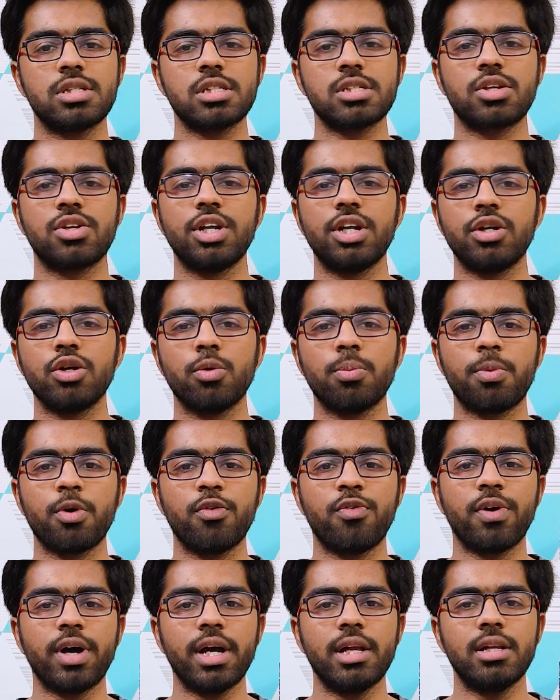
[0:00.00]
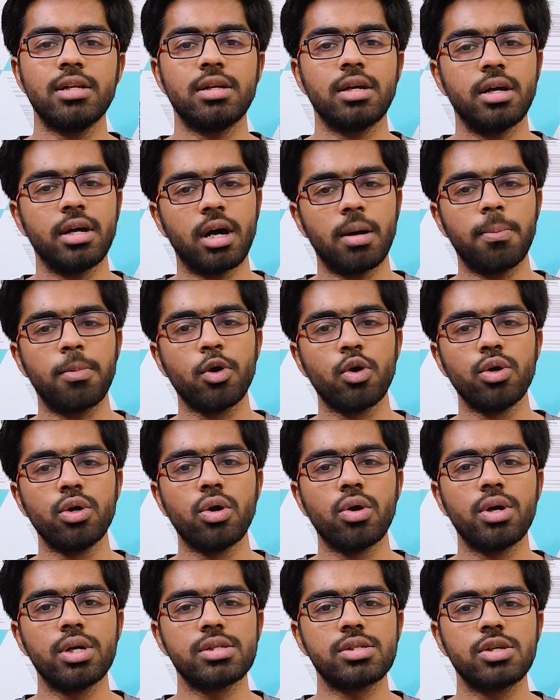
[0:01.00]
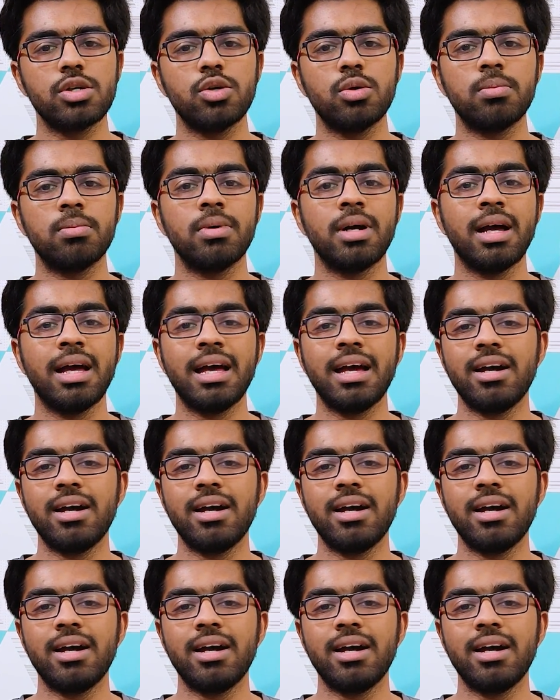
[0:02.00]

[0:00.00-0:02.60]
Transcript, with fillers: just create your profile, upload your resume.